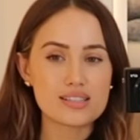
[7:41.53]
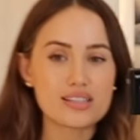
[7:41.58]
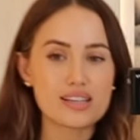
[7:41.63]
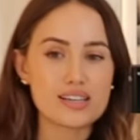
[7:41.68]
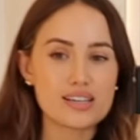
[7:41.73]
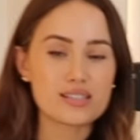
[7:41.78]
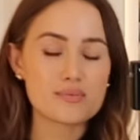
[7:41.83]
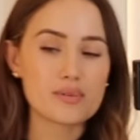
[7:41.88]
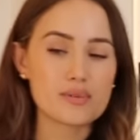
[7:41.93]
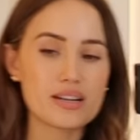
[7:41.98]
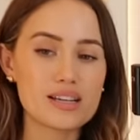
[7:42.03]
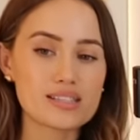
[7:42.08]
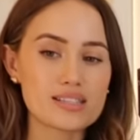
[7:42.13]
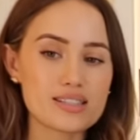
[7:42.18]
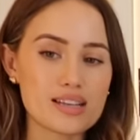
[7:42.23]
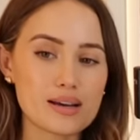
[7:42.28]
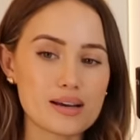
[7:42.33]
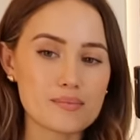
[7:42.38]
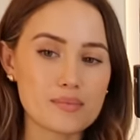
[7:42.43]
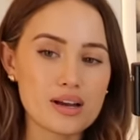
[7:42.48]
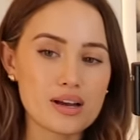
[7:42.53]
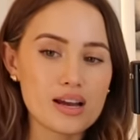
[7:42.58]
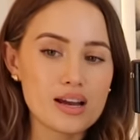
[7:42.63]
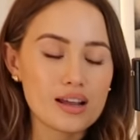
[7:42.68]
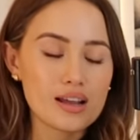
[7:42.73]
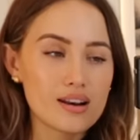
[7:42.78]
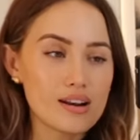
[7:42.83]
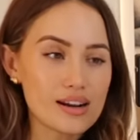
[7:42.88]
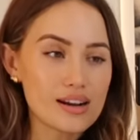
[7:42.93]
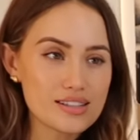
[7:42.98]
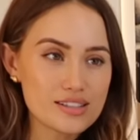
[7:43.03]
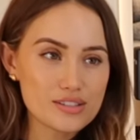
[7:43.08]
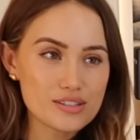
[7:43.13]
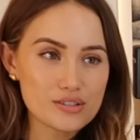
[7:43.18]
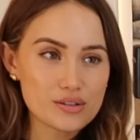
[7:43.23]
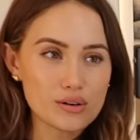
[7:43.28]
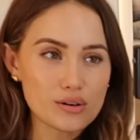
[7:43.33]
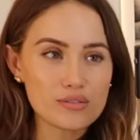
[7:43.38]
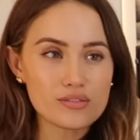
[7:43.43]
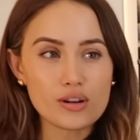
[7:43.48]
in this, but it's nice and
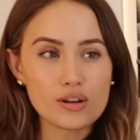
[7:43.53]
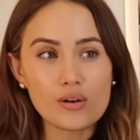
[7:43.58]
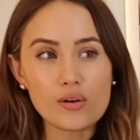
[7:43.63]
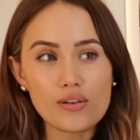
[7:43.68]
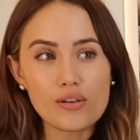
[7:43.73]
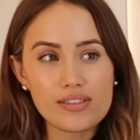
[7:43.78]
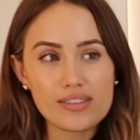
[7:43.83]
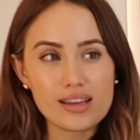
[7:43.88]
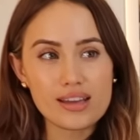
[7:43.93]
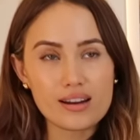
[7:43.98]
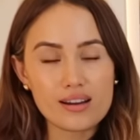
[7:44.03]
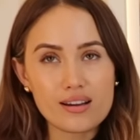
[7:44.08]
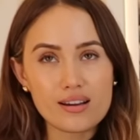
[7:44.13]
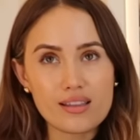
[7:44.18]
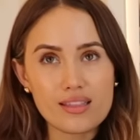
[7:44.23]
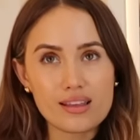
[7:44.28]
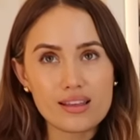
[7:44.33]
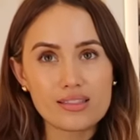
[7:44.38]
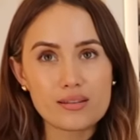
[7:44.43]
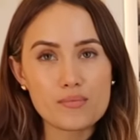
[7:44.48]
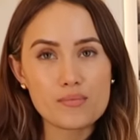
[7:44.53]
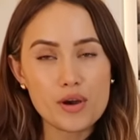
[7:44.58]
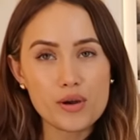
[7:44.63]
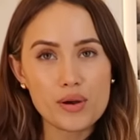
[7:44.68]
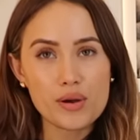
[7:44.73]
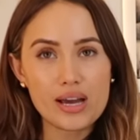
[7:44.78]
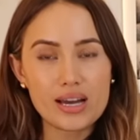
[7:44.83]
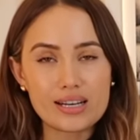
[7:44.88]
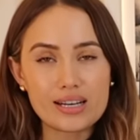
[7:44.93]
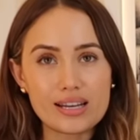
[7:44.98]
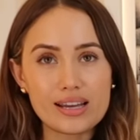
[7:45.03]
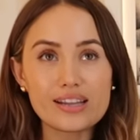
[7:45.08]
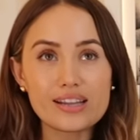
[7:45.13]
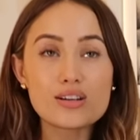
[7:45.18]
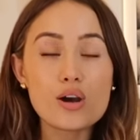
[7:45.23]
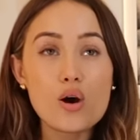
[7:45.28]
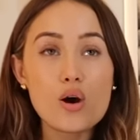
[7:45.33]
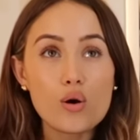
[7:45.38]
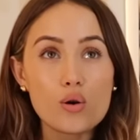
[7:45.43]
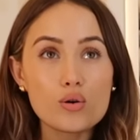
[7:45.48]
soft, a lot thinner than the mohair knit.